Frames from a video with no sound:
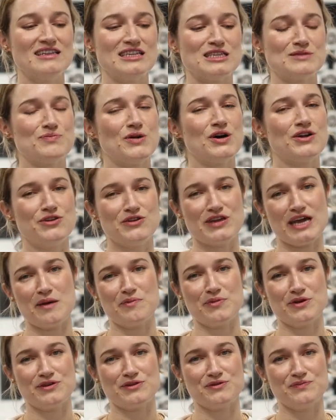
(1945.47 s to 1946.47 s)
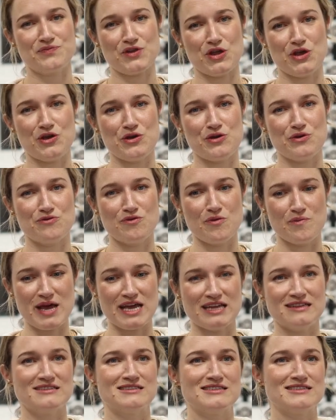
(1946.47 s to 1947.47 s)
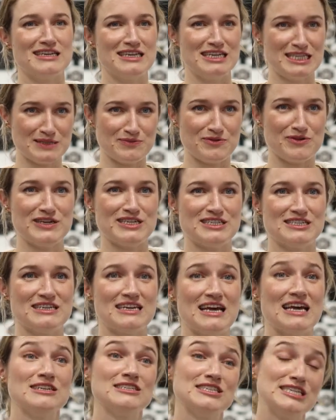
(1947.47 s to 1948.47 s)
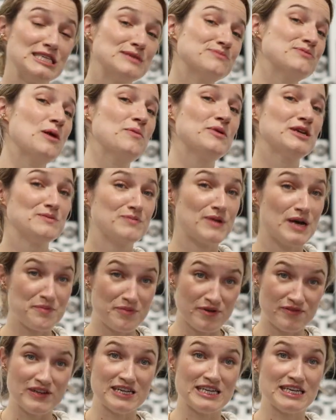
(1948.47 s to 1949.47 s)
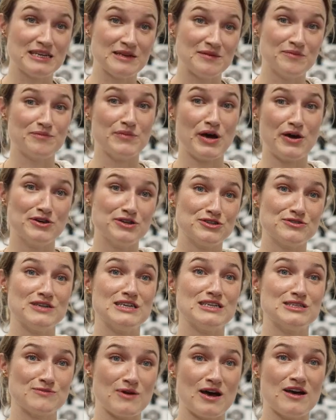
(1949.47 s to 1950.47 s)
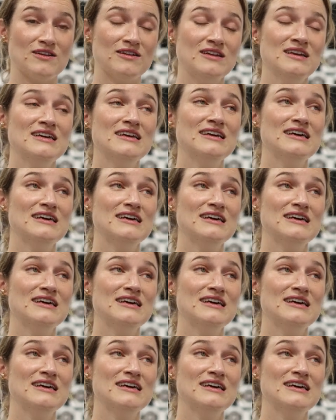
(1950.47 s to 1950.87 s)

there's Banu Kapil, who remains an inspiration, and she's published by Pavilion Poetry as well,